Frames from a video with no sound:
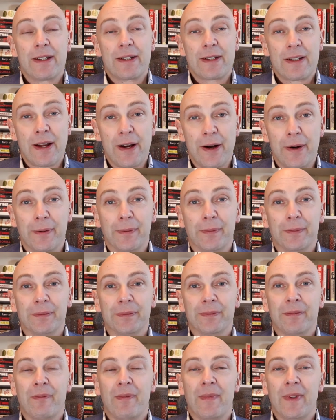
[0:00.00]
So,
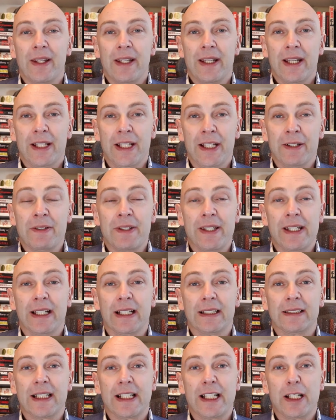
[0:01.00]
the other thing
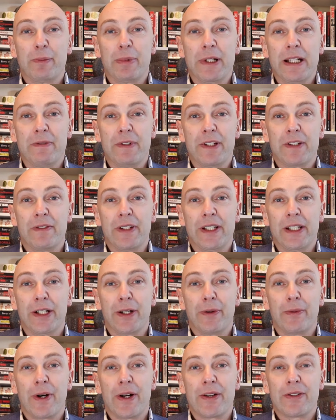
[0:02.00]
I said in a previous
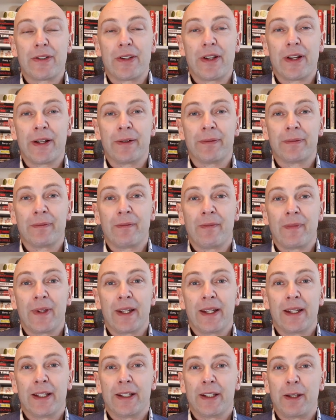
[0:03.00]
video was that
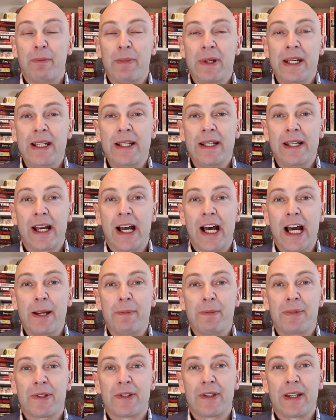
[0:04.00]
the media
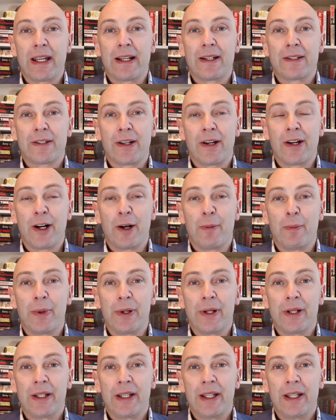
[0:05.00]
hypes things up,